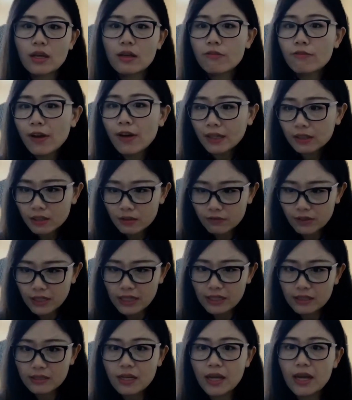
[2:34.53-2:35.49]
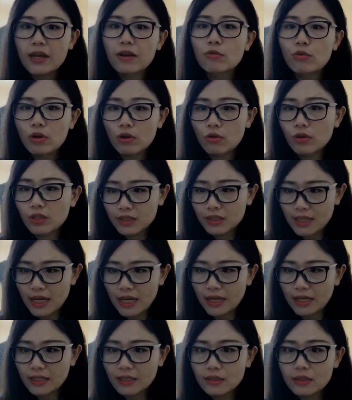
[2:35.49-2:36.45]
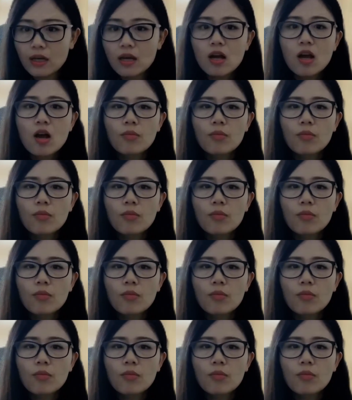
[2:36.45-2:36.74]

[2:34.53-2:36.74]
effectiveness in real-world settings,